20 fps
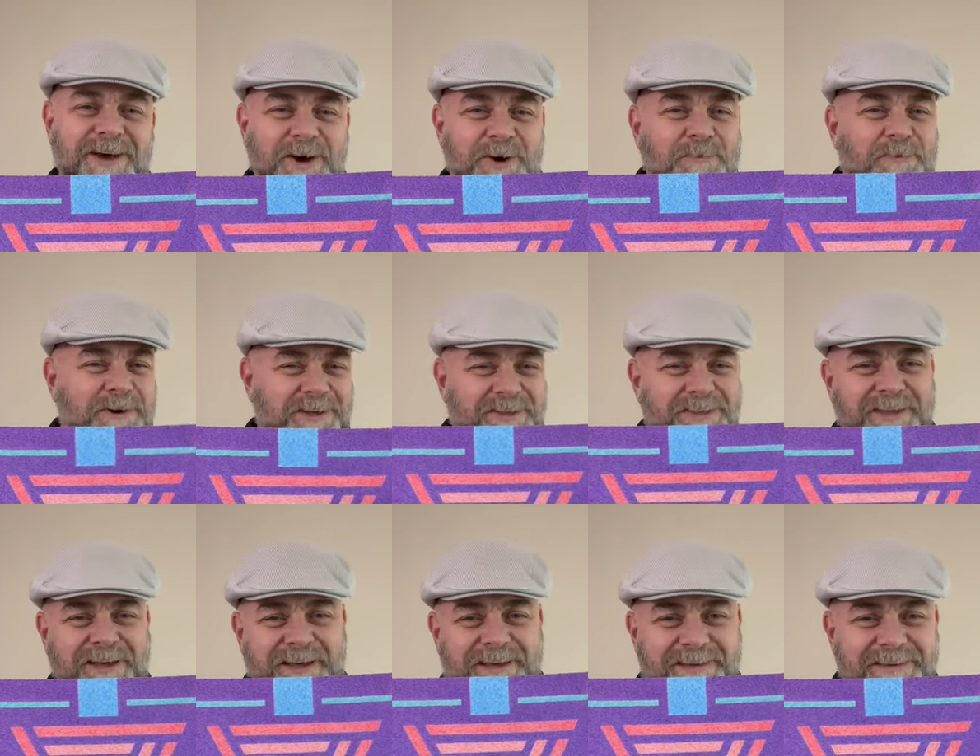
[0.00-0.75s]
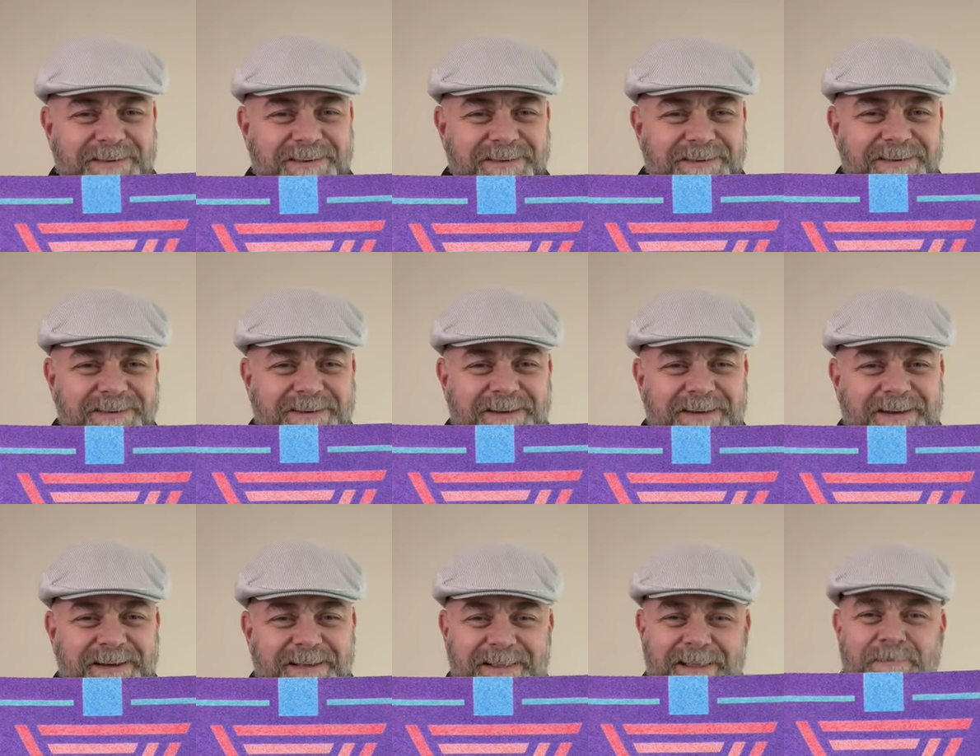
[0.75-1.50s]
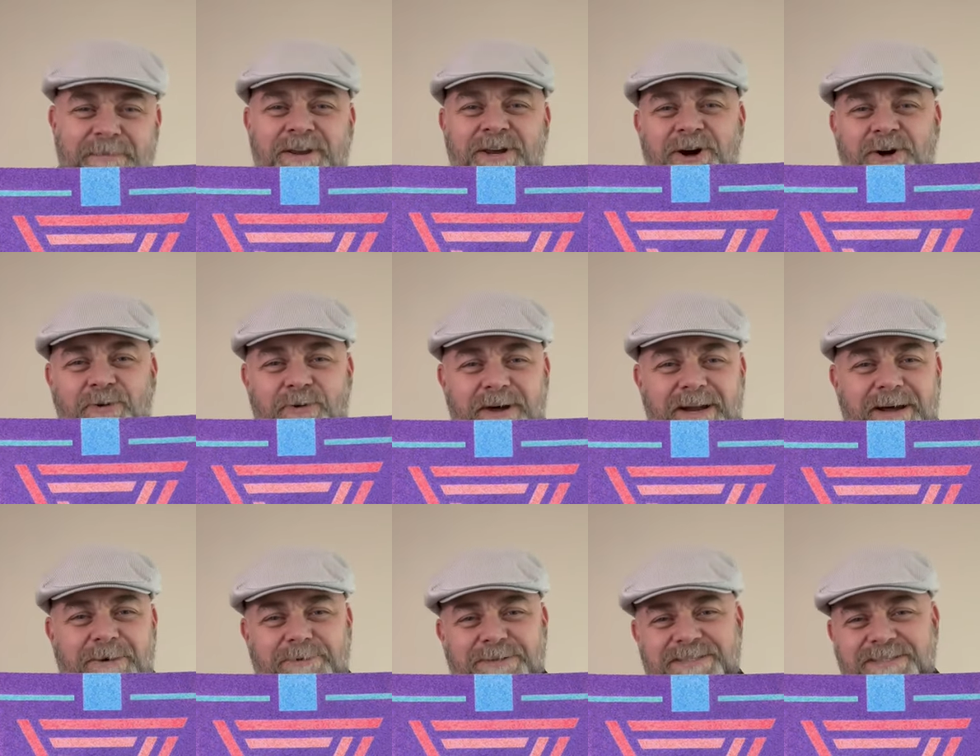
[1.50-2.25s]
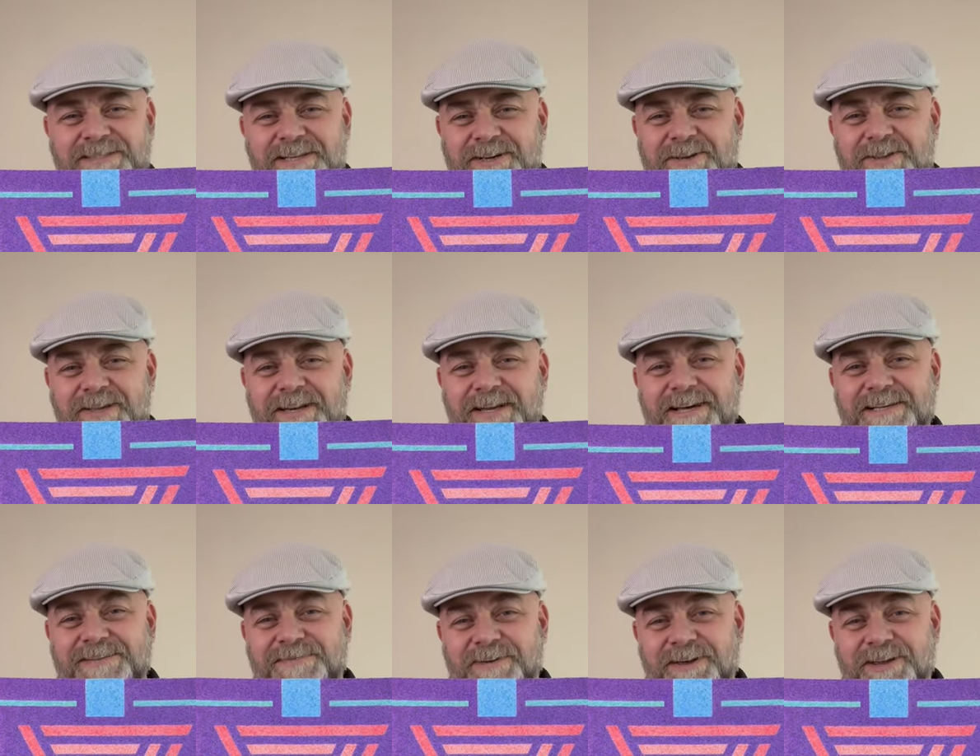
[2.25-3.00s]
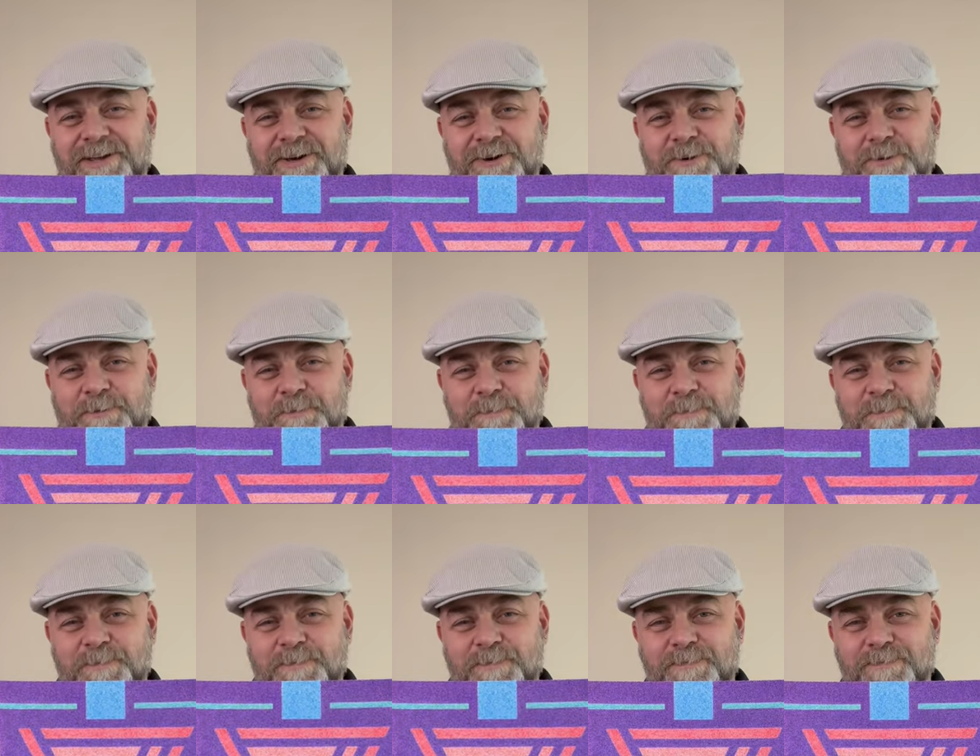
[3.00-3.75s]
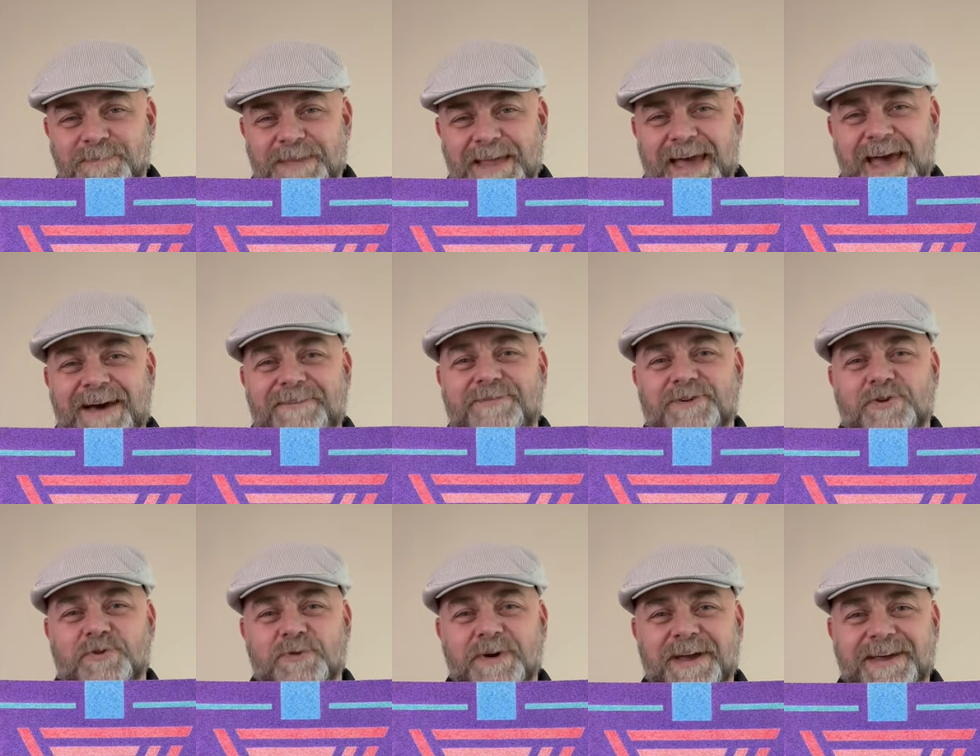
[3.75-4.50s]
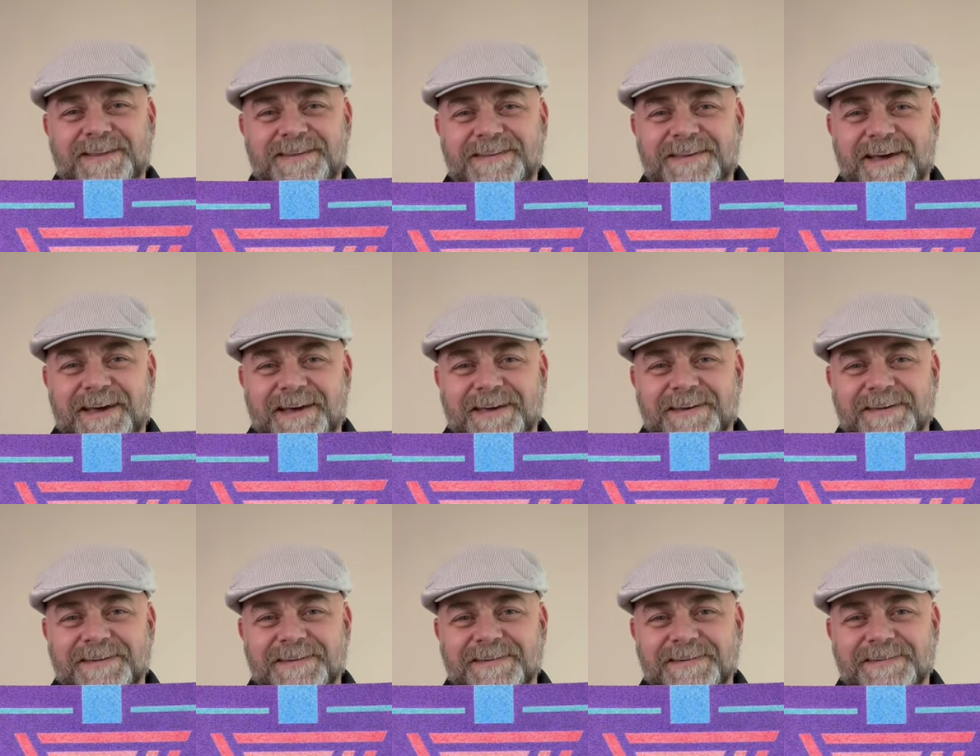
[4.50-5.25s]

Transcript: what do you think? Let me know, and I will see you in the next video. Have a great day.